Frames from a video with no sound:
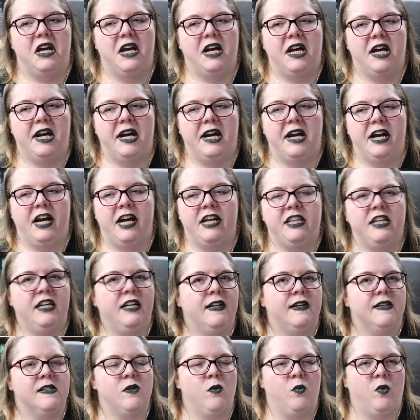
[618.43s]
uh, I
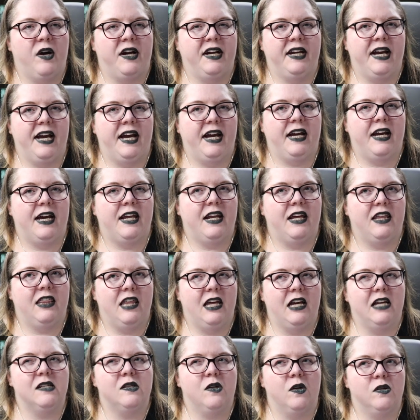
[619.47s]
think is a YA and I
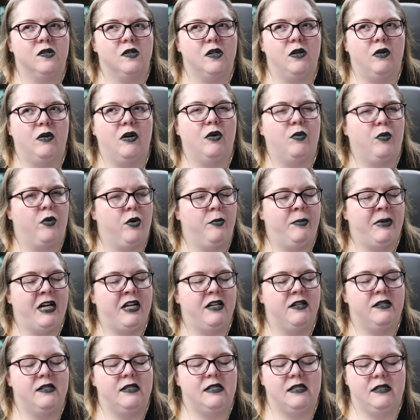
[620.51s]
think is also a
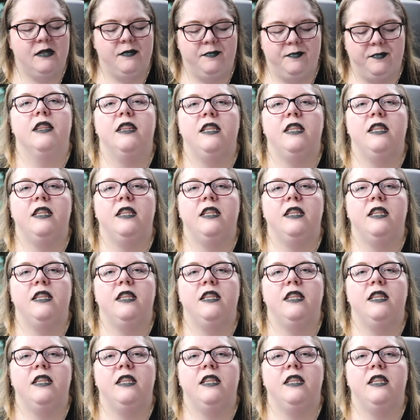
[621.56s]
romance.